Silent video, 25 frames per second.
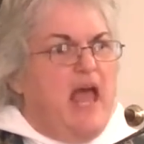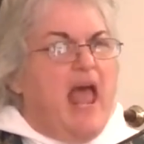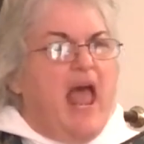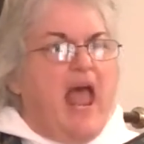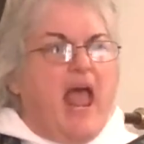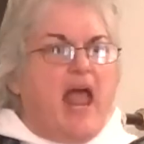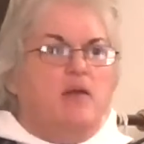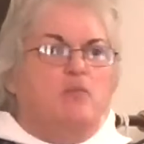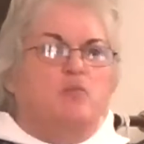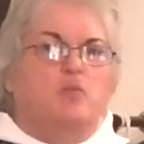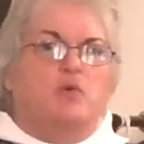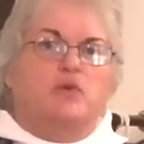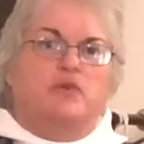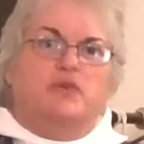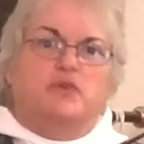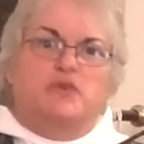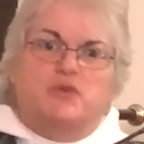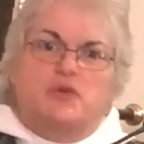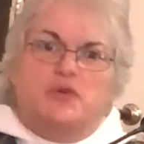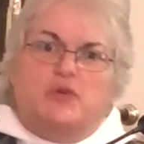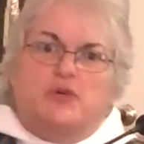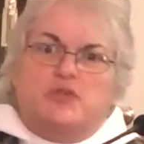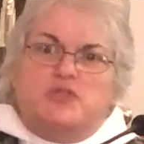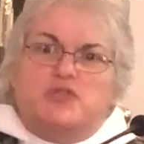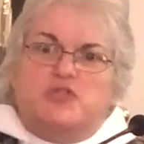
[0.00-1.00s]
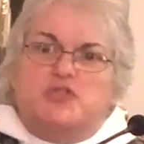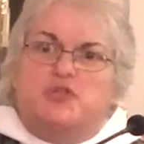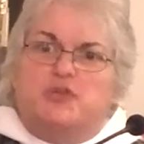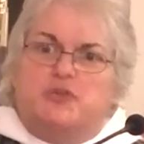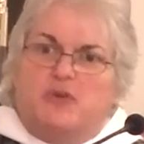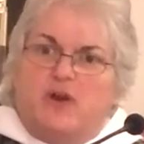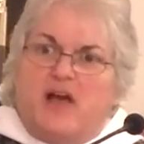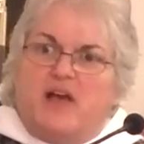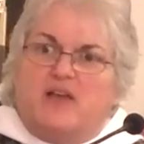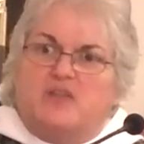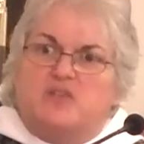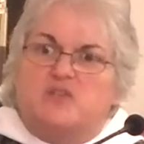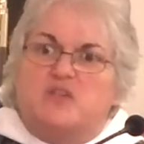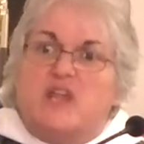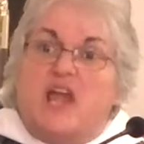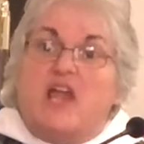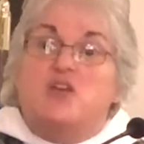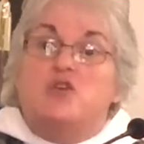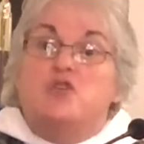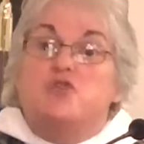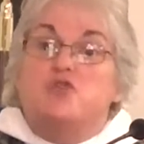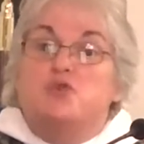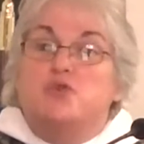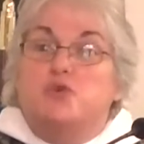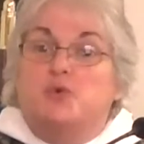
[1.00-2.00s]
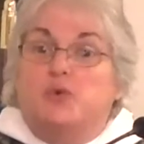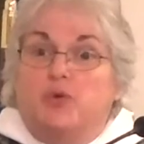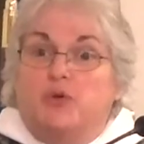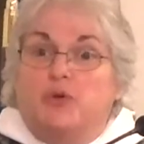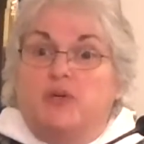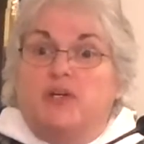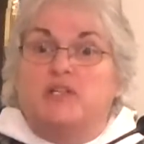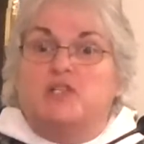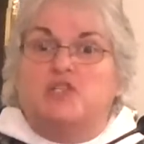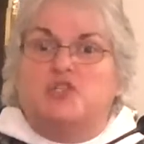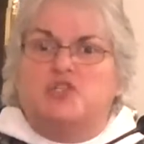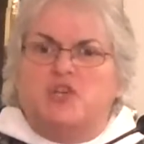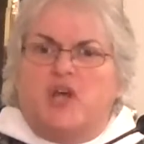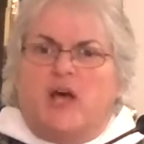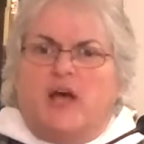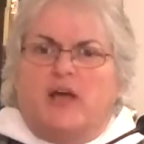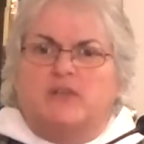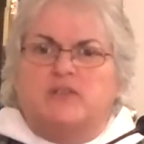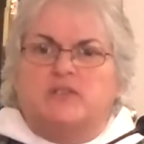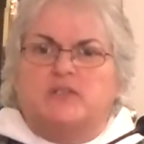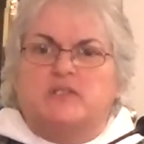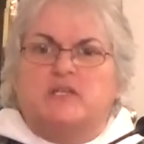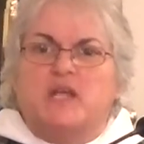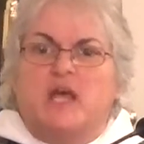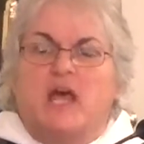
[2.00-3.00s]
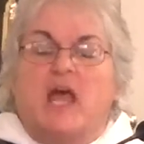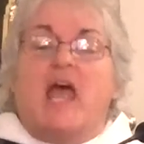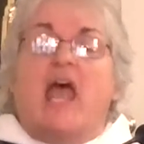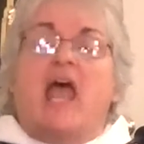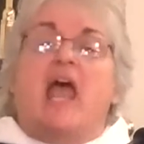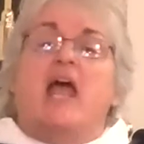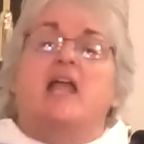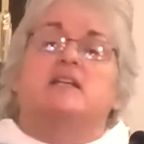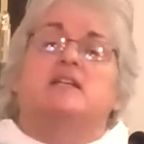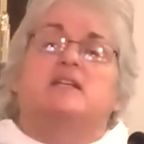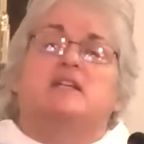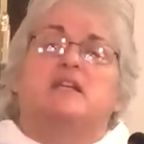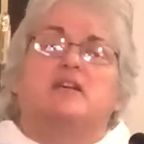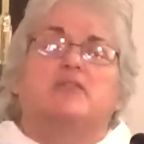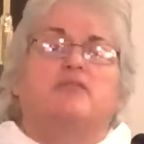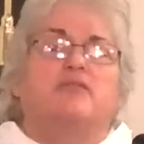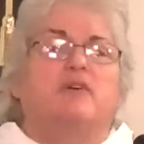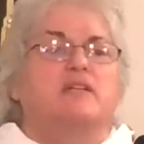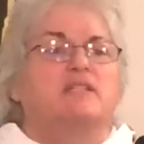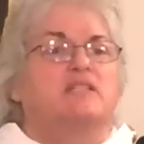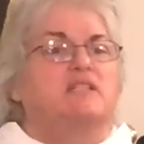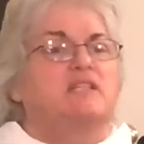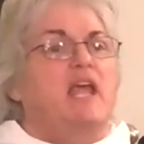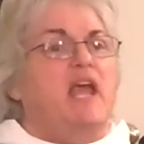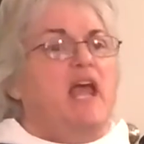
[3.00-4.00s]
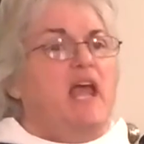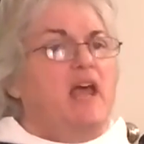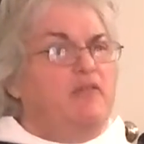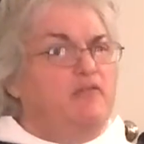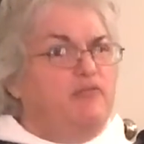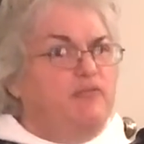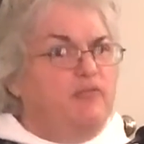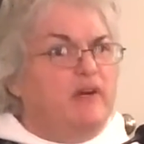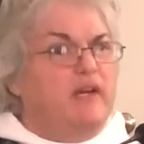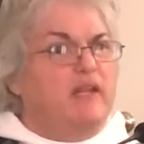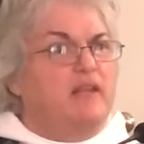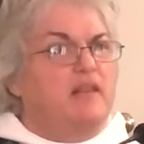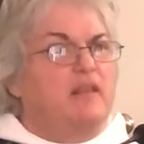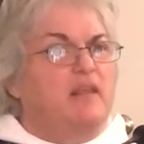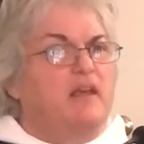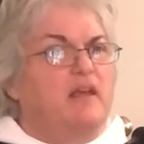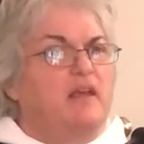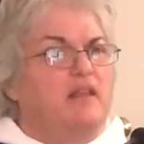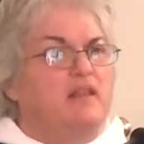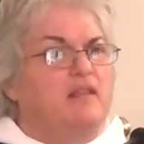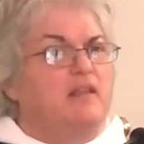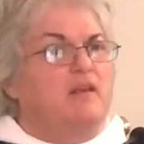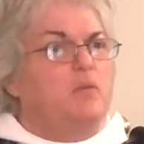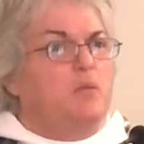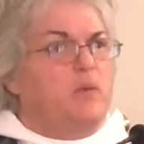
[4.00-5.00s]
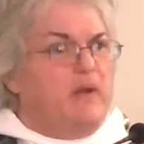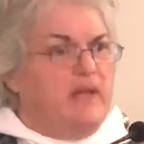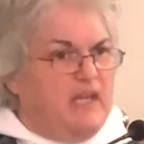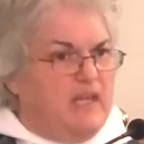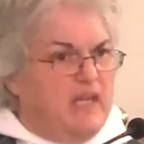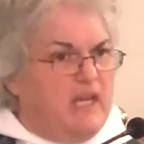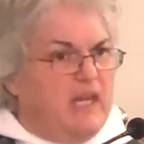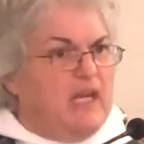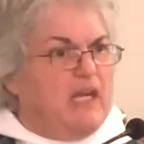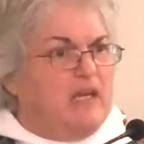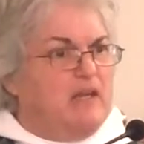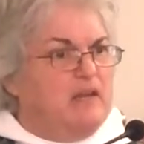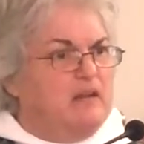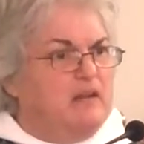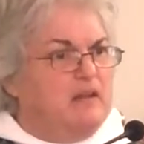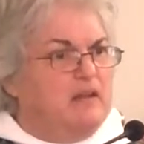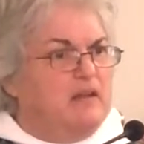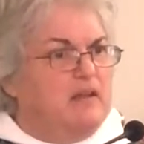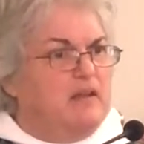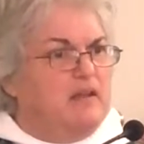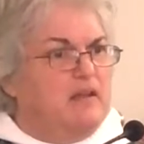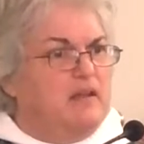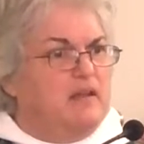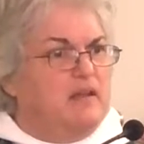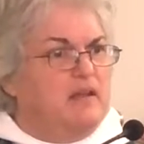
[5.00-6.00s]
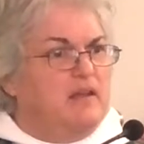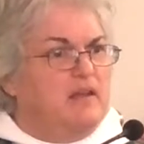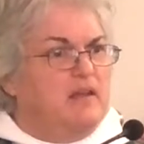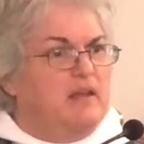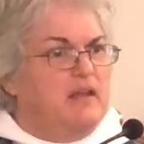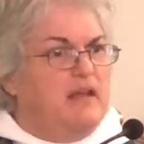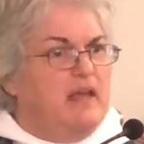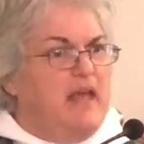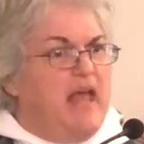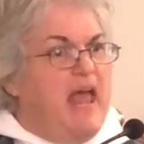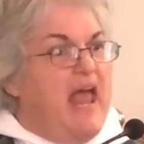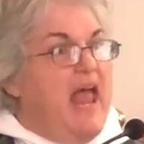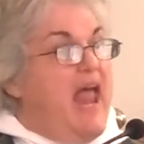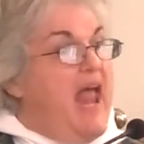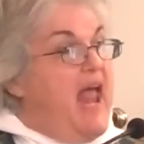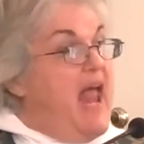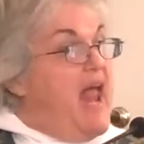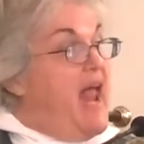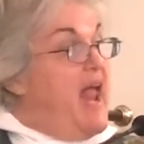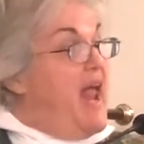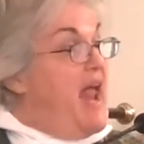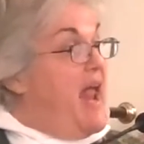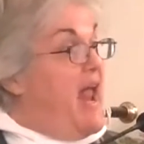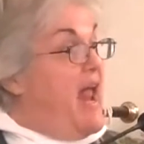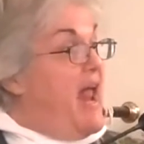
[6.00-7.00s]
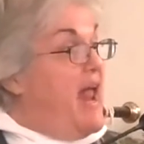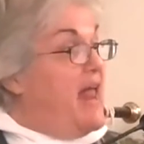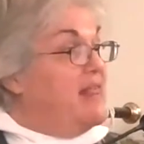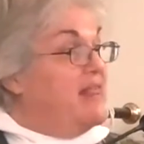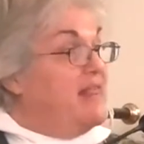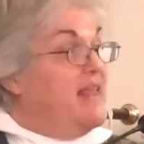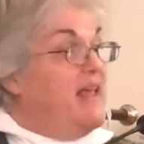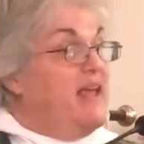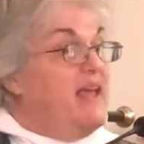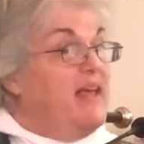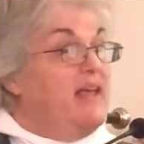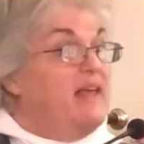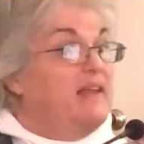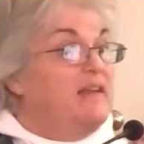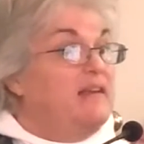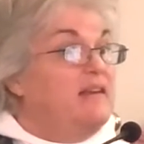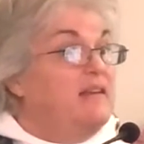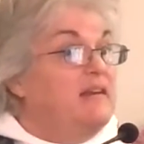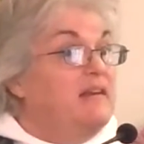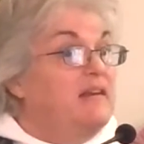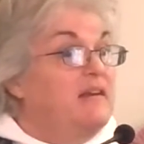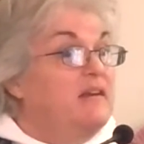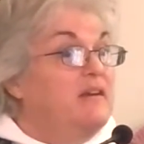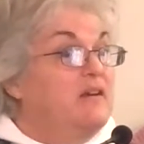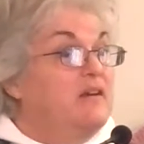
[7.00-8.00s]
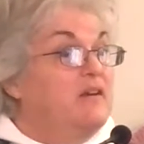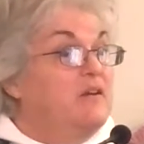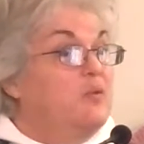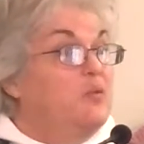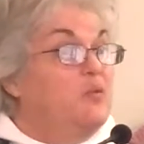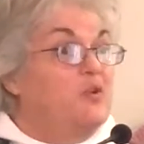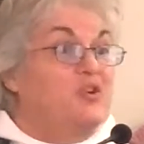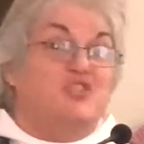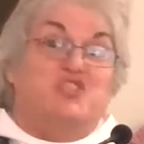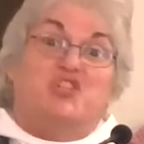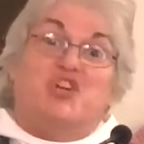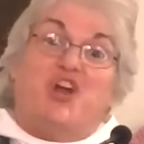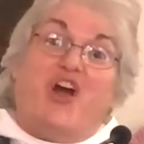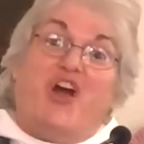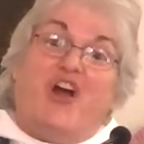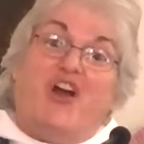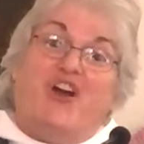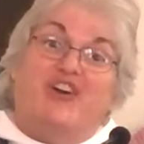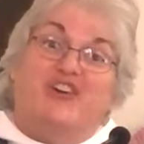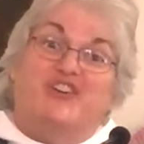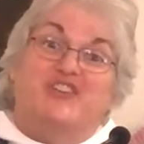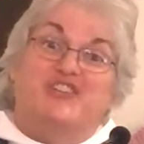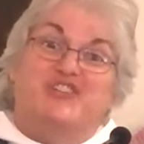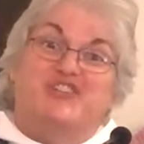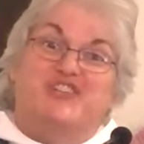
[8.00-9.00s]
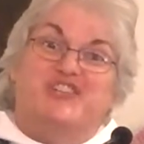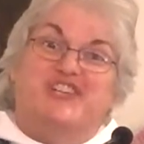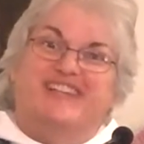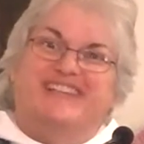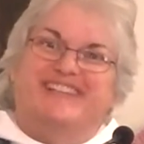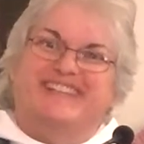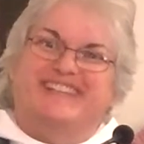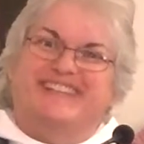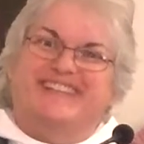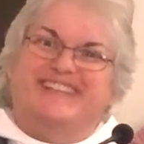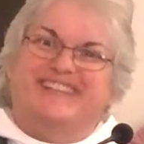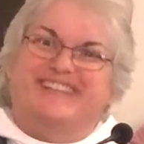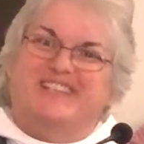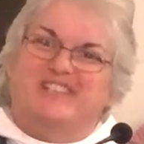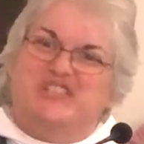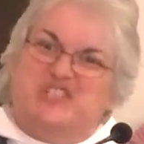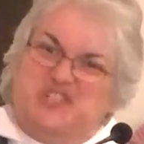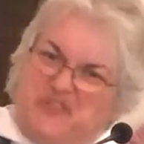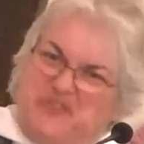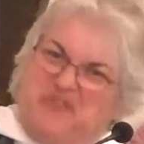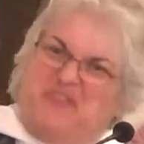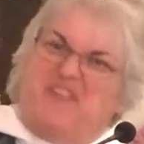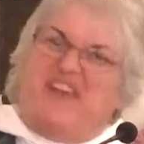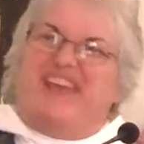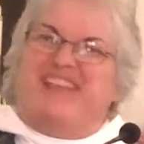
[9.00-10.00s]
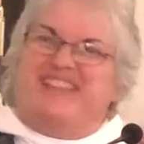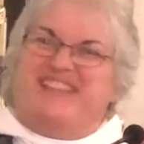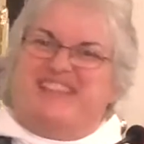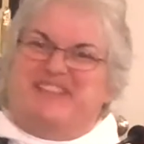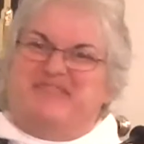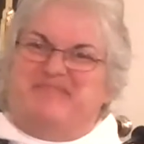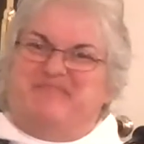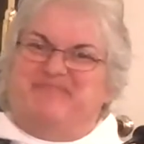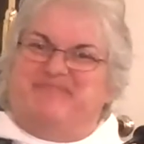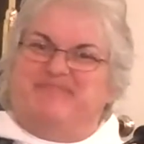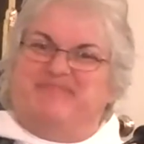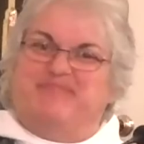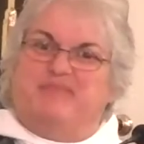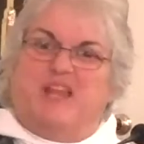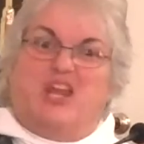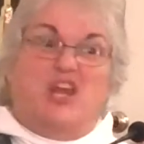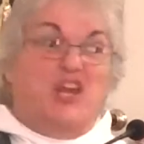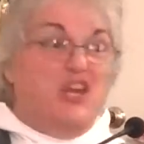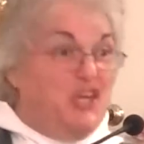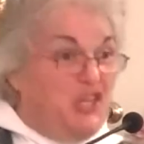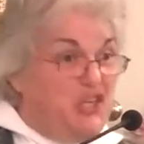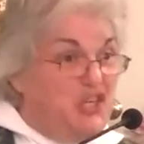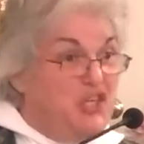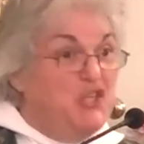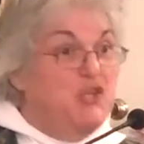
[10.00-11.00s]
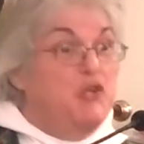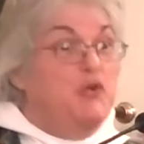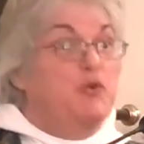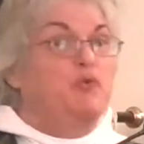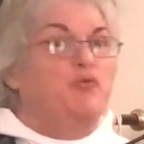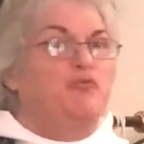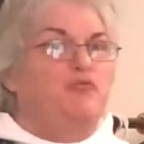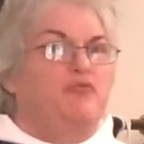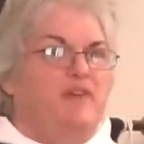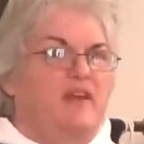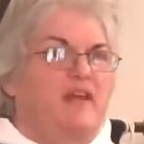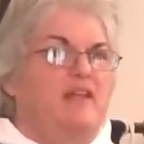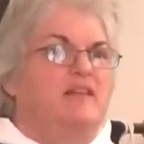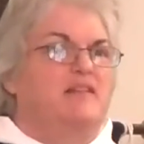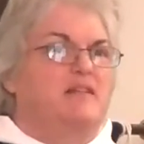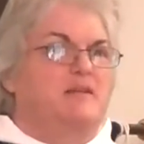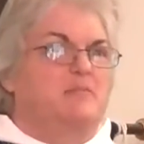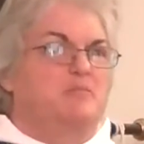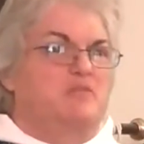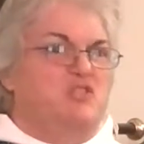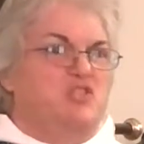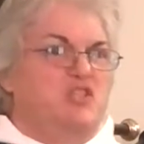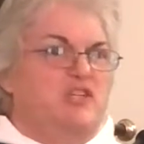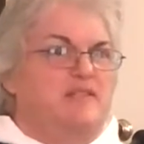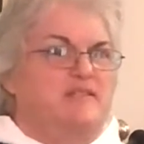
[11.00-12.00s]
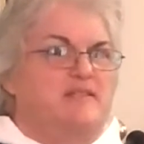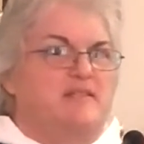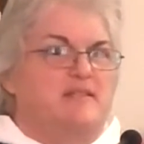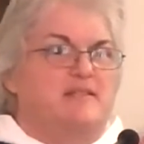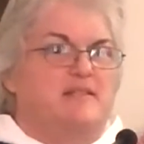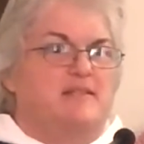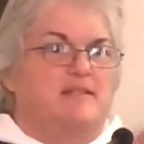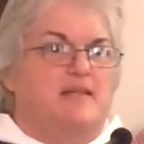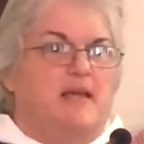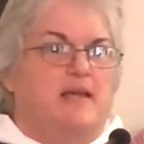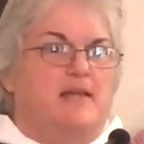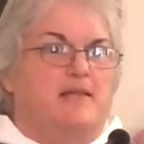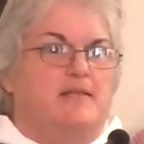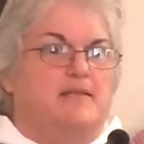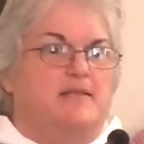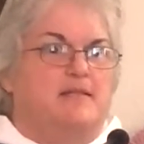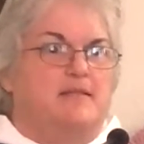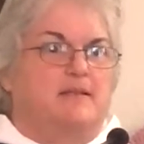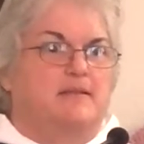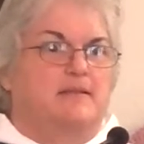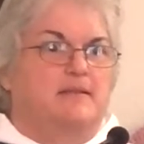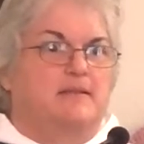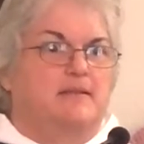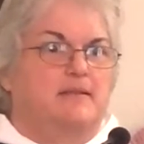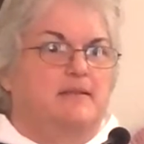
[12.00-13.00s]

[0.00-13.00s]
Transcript: and will nurture us and nourish us and give us everything that we need. And then we're charged to feed them. You feed them, Jesus says.